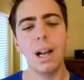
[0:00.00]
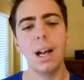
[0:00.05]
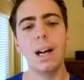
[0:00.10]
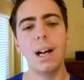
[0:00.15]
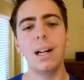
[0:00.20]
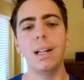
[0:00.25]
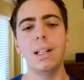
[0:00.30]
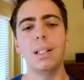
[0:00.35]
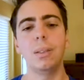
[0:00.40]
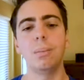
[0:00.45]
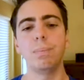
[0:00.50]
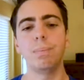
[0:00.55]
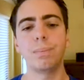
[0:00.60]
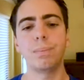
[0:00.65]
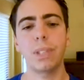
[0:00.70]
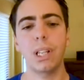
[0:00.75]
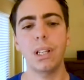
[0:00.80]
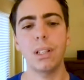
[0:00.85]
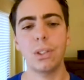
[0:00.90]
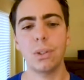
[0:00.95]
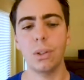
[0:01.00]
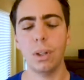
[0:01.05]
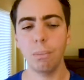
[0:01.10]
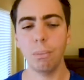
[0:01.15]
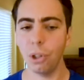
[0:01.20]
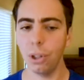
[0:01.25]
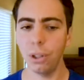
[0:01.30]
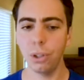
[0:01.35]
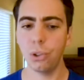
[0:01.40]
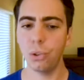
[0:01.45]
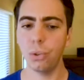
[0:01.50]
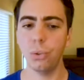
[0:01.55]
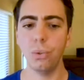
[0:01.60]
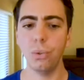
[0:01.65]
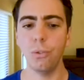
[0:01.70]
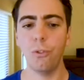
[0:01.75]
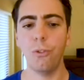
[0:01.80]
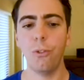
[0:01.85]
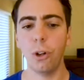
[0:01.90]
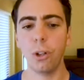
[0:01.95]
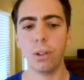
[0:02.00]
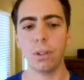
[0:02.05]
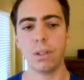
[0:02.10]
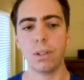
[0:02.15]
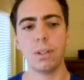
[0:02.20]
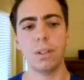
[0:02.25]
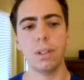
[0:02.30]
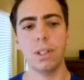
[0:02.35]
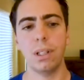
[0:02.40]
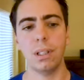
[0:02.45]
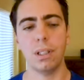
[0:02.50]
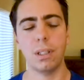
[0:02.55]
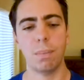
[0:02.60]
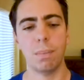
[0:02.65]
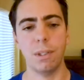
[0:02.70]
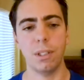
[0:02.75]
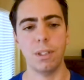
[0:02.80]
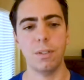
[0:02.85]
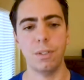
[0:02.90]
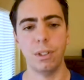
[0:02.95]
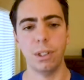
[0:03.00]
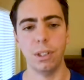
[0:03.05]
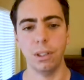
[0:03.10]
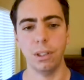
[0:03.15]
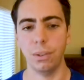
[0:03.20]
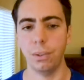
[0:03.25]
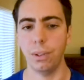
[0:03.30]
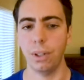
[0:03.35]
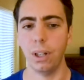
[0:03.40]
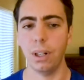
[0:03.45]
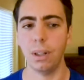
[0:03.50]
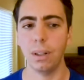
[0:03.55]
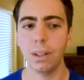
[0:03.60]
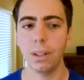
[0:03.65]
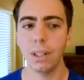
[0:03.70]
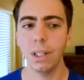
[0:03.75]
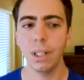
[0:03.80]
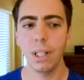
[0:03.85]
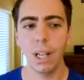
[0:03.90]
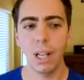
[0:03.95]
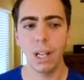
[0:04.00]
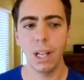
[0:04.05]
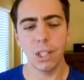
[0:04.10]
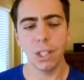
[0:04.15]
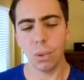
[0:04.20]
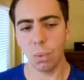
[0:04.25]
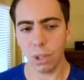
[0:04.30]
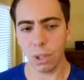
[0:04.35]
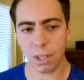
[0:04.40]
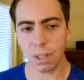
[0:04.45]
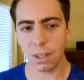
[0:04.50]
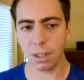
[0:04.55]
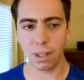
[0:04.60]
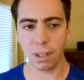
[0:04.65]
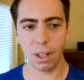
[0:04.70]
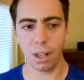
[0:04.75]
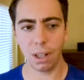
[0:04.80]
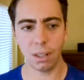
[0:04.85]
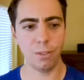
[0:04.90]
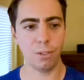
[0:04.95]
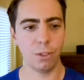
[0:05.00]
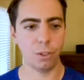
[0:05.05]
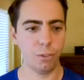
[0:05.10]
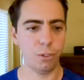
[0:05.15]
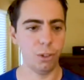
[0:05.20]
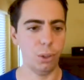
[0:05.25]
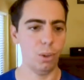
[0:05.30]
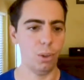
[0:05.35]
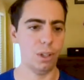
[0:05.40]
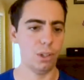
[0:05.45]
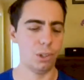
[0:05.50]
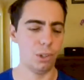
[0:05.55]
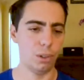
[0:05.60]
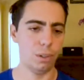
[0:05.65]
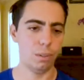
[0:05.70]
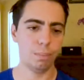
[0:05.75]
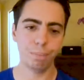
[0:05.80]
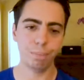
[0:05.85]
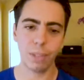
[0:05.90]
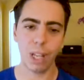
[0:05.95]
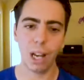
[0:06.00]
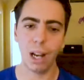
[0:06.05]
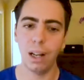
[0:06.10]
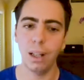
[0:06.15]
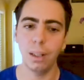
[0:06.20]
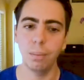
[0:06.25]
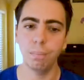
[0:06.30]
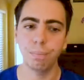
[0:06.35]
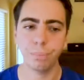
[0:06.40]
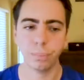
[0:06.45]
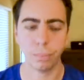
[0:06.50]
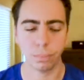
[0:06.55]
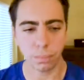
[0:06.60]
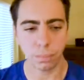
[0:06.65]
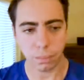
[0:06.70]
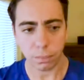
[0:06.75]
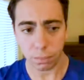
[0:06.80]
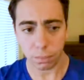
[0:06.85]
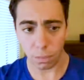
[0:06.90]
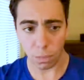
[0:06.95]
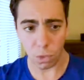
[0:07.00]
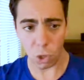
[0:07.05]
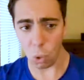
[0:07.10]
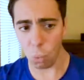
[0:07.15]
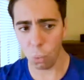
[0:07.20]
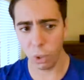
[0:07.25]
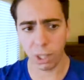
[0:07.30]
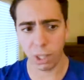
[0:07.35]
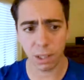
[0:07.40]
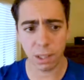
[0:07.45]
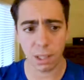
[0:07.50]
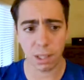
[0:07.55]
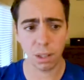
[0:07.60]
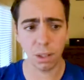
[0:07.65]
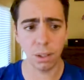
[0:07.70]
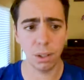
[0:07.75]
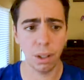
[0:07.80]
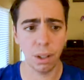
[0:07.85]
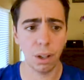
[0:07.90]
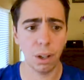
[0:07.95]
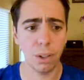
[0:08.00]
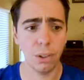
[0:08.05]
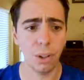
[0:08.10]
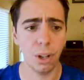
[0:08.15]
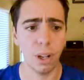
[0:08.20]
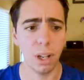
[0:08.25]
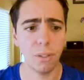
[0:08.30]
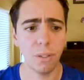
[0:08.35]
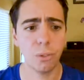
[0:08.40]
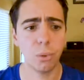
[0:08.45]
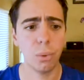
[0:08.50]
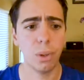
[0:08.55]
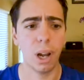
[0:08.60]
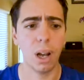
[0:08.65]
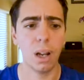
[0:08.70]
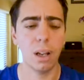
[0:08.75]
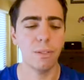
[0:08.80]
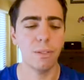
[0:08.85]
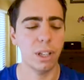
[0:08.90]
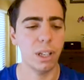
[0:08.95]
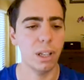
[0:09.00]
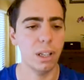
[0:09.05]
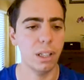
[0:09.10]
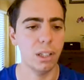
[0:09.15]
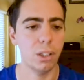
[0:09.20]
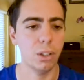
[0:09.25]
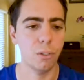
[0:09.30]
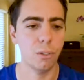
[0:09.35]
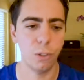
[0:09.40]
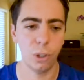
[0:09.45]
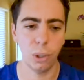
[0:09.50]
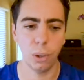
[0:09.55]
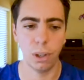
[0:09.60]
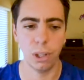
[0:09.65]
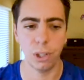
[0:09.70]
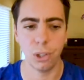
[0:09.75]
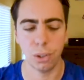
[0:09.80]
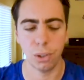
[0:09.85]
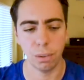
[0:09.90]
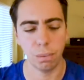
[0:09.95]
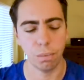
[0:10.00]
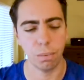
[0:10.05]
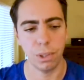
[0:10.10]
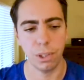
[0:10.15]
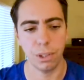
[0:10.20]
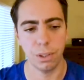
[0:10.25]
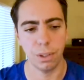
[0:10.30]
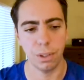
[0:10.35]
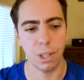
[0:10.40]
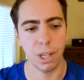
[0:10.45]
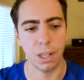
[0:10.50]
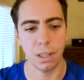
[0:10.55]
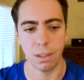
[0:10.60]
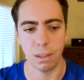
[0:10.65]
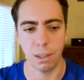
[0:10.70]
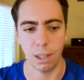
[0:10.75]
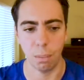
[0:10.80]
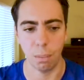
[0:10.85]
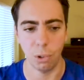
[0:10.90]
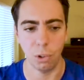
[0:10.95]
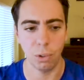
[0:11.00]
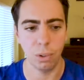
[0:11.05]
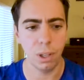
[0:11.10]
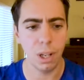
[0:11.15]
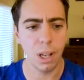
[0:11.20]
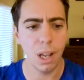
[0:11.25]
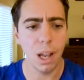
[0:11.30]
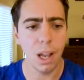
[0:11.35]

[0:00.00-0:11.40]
And so I'm going to focus on that specifically today. So what's declarative configuration? We can see on the left, we have a configuration written as YAML.